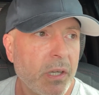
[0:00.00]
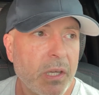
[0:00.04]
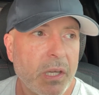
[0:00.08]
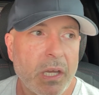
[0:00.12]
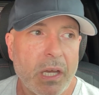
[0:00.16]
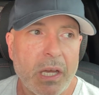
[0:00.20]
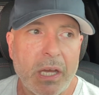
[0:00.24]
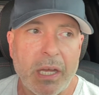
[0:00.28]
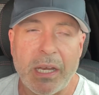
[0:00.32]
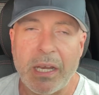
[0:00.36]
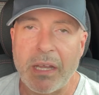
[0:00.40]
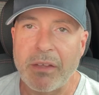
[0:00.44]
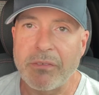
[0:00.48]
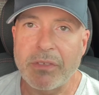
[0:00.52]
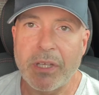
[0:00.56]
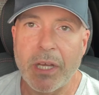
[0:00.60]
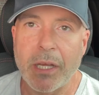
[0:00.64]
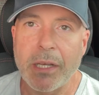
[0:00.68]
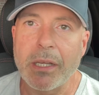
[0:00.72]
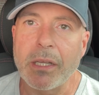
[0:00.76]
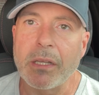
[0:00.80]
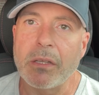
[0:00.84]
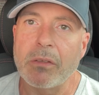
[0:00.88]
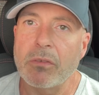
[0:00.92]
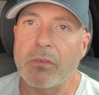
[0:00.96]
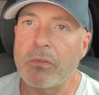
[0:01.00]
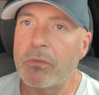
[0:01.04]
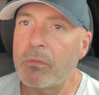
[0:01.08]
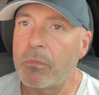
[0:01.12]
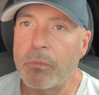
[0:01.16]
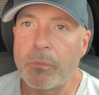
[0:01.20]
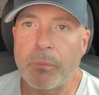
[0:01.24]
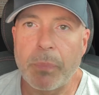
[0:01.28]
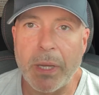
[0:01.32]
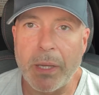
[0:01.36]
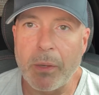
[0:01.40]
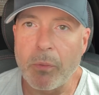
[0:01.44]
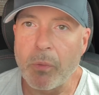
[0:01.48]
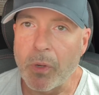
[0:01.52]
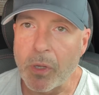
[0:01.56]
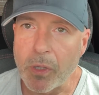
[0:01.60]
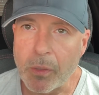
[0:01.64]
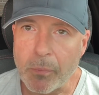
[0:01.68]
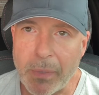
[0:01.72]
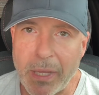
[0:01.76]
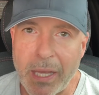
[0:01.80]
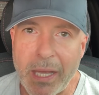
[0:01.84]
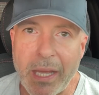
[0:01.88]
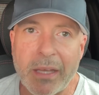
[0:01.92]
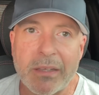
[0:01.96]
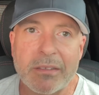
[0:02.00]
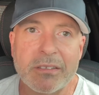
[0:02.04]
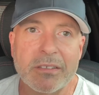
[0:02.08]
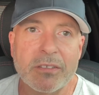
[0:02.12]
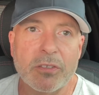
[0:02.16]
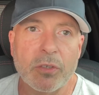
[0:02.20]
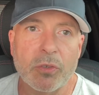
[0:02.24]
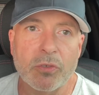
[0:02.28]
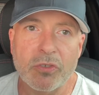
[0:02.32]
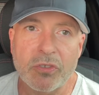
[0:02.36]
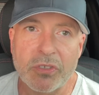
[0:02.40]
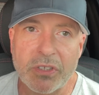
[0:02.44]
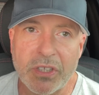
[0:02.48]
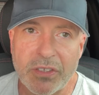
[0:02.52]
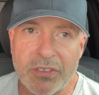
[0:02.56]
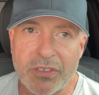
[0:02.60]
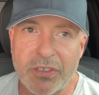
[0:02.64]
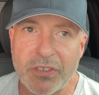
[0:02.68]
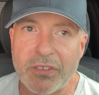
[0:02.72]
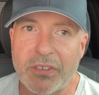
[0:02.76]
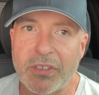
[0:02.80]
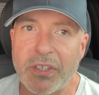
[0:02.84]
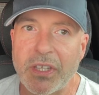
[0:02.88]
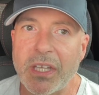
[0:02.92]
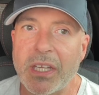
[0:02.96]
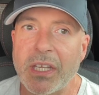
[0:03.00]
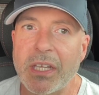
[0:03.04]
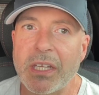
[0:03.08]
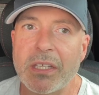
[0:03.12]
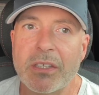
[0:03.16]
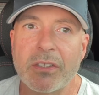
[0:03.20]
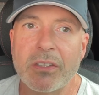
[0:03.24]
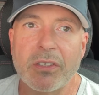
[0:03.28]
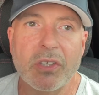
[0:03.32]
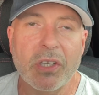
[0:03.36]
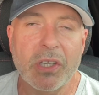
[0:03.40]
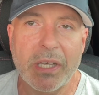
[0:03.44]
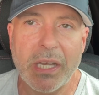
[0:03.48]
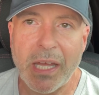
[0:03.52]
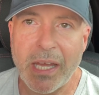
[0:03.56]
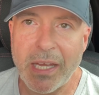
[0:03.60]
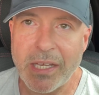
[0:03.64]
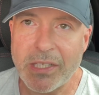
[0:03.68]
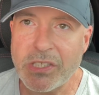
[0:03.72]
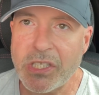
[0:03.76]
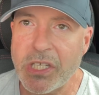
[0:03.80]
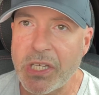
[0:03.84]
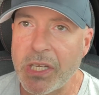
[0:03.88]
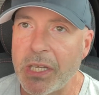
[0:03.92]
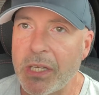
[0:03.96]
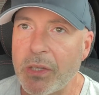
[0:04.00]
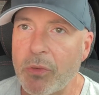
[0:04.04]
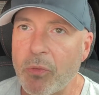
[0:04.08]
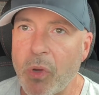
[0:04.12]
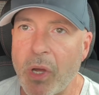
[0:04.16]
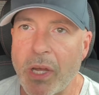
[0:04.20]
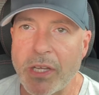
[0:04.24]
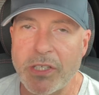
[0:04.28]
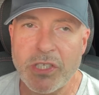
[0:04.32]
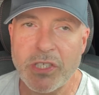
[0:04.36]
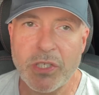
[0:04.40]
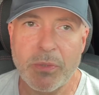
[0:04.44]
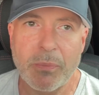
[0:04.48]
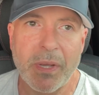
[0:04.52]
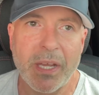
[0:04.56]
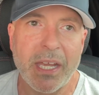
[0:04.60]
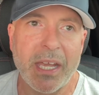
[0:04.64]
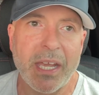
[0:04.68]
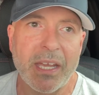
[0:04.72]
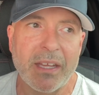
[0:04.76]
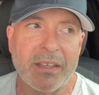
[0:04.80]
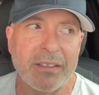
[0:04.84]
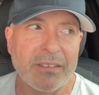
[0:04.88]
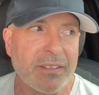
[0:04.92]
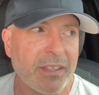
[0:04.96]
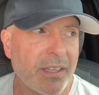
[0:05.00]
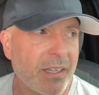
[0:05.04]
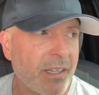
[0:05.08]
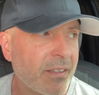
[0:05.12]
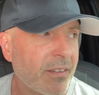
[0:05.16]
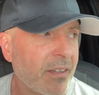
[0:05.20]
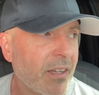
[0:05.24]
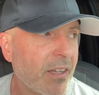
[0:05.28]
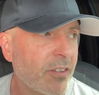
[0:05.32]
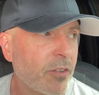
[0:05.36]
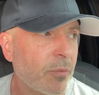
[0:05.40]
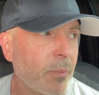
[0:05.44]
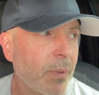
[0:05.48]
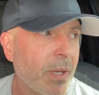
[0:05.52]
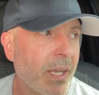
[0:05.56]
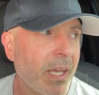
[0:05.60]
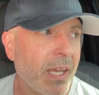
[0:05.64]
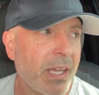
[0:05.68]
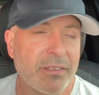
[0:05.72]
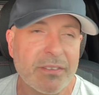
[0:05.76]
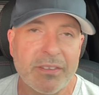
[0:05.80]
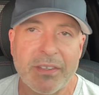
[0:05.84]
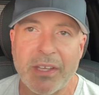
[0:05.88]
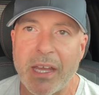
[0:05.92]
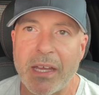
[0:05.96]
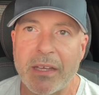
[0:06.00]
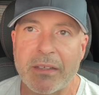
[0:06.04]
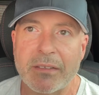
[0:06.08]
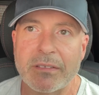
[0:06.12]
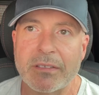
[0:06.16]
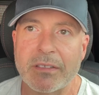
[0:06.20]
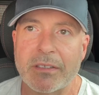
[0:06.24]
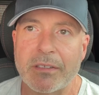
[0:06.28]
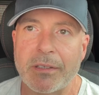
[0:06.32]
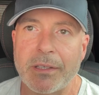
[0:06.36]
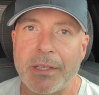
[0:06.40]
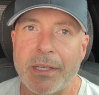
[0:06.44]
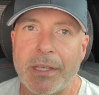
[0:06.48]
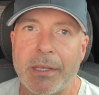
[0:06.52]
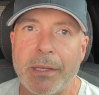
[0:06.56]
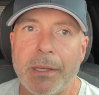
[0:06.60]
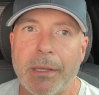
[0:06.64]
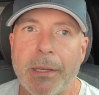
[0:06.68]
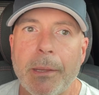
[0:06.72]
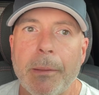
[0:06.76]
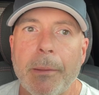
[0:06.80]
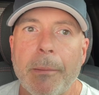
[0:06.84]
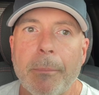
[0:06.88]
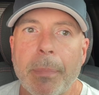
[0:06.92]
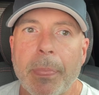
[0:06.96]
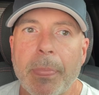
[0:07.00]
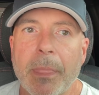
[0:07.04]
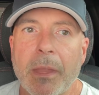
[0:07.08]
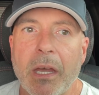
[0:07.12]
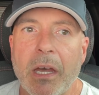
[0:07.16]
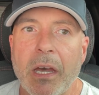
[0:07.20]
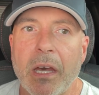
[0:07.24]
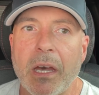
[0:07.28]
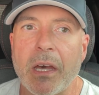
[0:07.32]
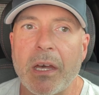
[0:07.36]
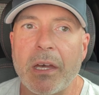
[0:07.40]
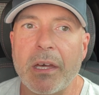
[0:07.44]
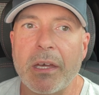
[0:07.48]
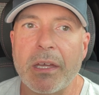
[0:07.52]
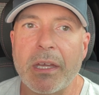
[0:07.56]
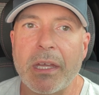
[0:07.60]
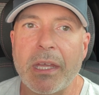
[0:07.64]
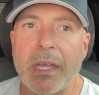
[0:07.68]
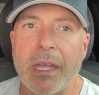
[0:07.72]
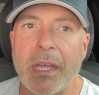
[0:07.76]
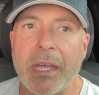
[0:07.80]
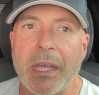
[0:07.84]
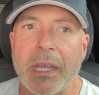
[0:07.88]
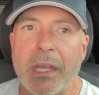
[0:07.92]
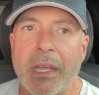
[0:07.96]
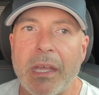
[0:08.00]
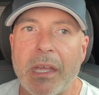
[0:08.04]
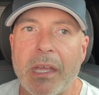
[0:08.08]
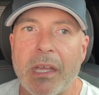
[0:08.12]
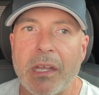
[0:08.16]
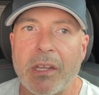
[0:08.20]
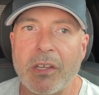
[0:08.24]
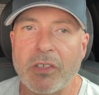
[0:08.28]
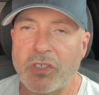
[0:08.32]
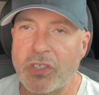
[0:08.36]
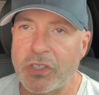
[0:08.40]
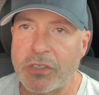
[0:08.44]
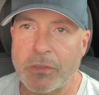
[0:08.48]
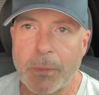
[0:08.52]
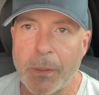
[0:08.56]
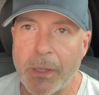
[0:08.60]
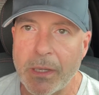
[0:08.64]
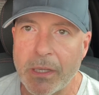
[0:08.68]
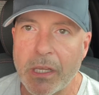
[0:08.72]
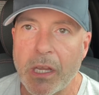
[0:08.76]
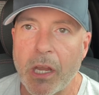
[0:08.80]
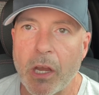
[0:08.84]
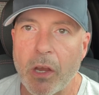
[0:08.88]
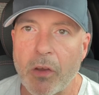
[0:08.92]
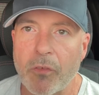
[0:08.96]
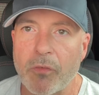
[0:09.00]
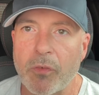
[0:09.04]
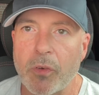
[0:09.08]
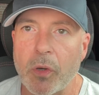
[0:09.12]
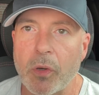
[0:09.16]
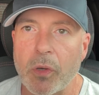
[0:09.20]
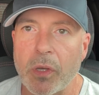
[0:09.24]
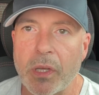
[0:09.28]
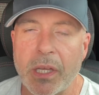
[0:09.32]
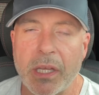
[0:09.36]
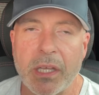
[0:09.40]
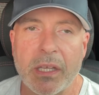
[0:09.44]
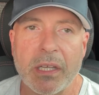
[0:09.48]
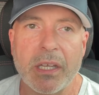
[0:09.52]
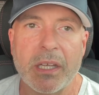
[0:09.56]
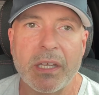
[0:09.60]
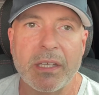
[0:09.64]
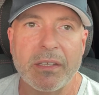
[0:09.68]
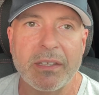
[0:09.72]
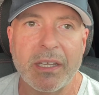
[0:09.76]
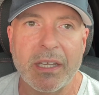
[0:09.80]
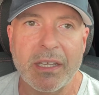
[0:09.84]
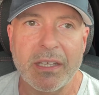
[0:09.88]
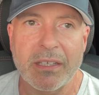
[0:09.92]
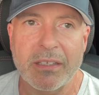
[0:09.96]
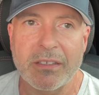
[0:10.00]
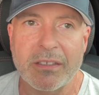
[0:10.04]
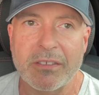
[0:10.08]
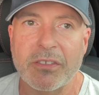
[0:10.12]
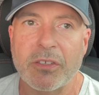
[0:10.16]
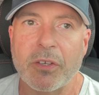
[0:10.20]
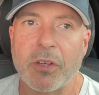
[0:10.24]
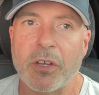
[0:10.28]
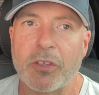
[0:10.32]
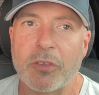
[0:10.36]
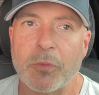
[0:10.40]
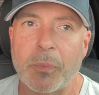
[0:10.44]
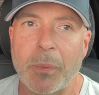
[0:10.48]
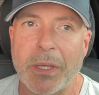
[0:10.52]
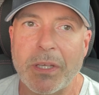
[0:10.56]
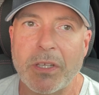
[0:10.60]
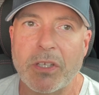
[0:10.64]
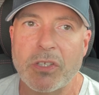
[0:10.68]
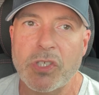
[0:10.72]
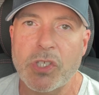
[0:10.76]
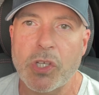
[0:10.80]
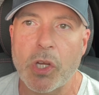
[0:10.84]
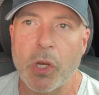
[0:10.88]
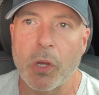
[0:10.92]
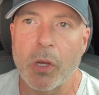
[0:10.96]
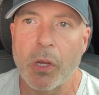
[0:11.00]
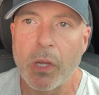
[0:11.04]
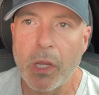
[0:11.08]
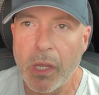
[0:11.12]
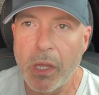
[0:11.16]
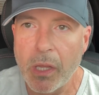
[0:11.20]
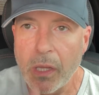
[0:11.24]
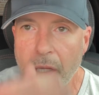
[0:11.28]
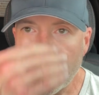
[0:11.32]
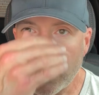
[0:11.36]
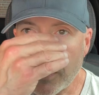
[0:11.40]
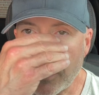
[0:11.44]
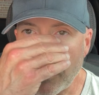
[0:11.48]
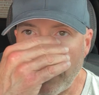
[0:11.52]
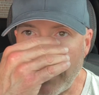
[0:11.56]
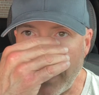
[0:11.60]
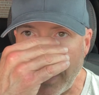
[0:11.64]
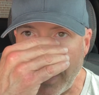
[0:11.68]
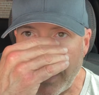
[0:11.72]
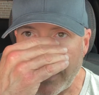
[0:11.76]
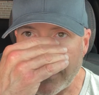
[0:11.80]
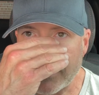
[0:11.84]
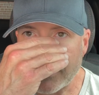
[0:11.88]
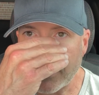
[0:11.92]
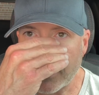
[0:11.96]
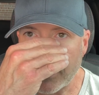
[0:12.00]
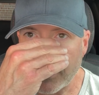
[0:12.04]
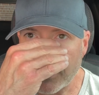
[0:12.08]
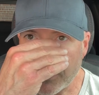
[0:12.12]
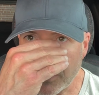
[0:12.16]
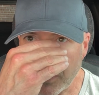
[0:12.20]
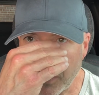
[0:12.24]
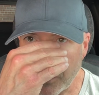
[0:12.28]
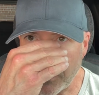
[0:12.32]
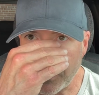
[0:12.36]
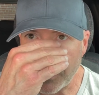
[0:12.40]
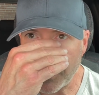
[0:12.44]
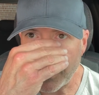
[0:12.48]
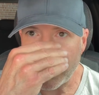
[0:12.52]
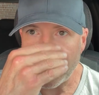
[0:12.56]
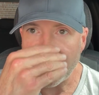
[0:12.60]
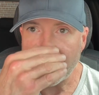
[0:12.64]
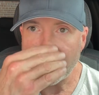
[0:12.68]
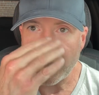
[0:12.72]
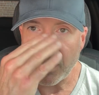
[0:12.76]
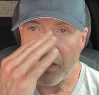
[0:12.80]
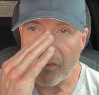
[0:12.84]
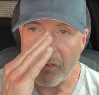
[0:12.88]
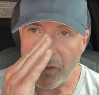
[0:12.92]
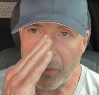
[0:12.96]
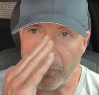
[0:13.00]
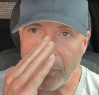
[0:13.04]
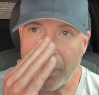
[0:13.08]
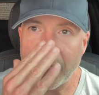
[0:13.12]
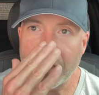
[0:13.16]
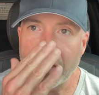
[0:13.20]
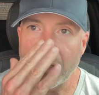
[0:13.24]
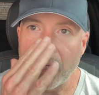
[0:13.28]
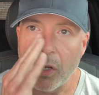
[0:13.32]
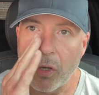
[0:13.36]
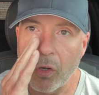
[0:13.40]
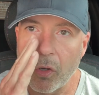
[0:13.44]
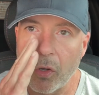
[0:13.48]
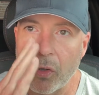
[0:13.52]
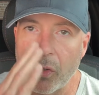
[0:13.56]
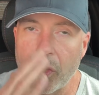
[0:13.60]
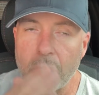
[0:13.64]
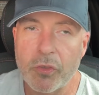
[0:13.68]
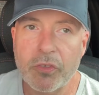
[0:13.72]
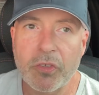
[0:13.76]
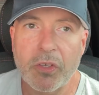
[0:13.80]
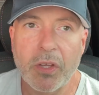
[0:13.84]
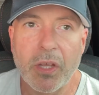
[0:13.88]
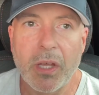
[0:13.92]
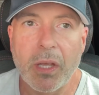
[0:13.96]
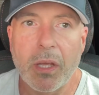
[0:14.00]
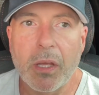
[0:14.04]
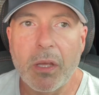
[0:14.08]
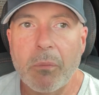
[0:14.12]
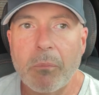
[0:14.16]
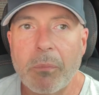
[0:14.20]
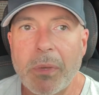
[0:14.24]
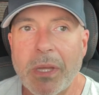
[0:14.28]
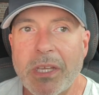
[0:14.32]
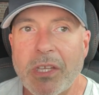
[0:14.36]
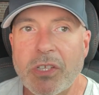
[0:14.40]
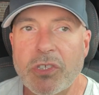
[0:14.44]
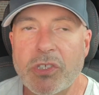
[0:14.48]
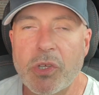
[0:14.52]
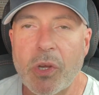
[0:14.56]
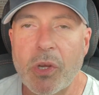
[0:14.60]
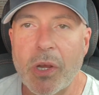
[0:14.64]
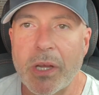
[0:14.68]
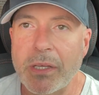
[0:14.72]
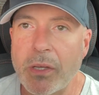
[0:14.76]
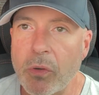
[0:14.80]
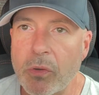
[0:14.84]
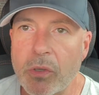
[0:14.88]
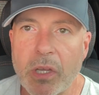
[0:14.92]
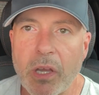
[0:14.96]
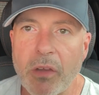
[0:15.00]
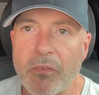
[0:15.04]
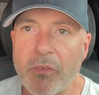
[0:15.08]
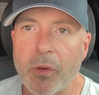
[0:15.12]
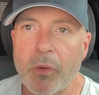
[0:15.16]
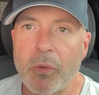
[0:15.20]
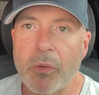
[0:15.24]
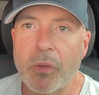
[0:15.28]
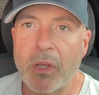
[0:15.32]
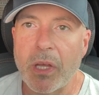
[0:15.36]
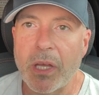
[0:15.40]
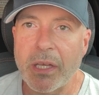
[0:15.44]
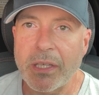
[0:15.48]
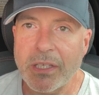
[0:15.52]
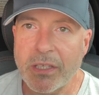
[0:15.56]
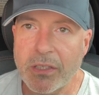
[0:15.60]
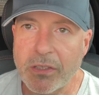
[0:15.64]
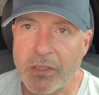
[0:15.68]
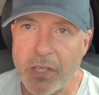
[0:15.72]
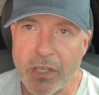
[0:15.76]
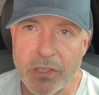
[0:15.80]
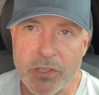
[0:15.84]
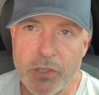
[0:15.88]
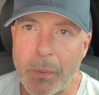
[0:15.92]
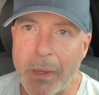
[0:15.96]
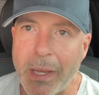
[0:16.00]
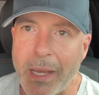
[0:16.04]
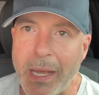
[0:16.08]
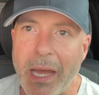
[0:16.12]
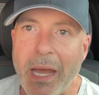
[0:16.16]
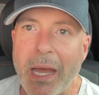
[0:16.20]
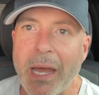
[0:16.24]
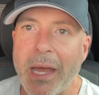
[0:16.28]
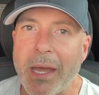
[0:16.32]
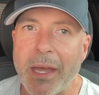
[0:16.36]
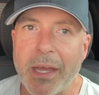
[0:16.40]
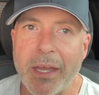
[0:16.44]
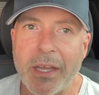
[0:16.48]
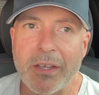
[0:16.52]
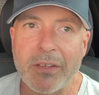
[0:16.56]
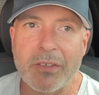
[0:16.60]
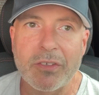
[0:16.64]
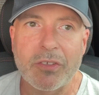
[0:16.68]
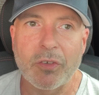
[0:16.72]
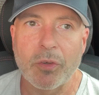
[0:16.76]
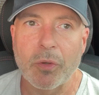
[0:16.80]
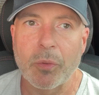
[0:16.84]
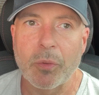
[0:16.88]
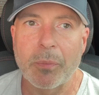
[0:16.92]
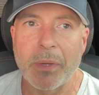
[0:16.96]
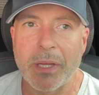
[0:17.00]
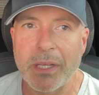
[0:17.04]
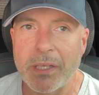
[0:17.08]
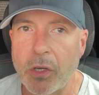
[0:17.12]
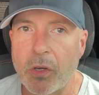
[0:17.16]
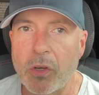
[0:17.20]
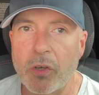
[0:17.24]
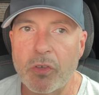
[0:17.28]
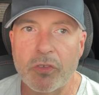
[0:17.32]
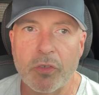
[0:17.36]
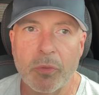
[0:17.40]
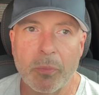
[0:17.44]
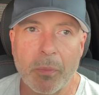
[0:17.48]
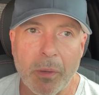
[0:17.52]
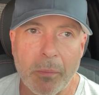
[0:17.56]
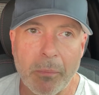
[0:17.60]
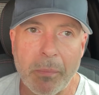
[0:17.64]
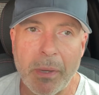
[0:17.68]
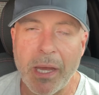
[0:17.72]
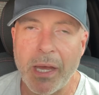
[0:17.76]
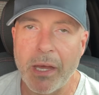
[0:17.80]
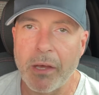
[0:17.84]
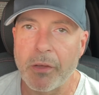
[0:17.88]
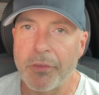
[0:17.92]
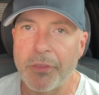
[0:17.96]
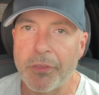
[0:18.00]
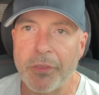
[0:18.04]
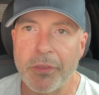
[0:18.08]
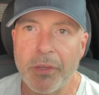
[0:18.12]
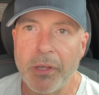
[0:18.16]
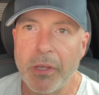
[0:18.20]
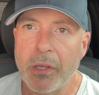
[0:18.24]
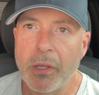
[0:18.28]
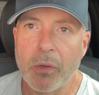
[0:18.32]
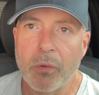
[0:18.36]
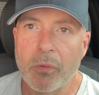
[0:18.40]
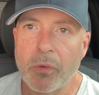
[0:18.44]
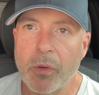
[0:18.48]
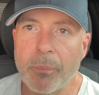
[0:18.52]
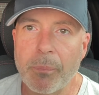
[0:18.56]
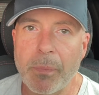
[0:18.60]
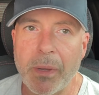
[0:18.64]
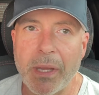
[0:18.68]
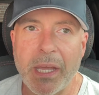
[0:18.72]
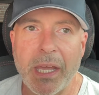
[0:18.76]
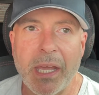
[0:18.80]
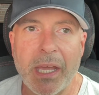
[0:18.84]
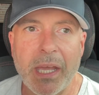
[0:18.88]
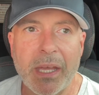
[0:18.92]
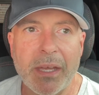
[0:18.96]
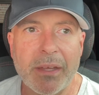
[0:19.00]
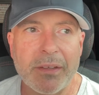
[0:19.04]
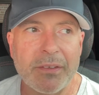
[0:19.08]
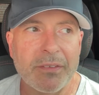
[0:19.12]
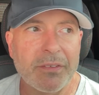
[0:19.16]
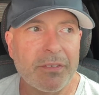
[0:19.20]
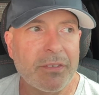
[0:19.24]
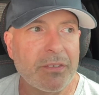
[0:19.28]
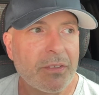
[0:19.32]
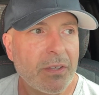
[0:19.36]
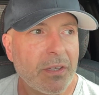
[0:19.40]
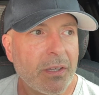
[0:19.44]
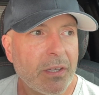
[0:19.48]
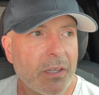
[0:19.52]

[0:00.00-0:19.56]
and I've done it by wearing a mask, social distancing, good hygiene, washing my hands, sanitizing my hands constantly, and just being careful and taking it serious, making sure the mask is completely covering my nose, making sure I touch my eyes or my nose or my mouth with my hands,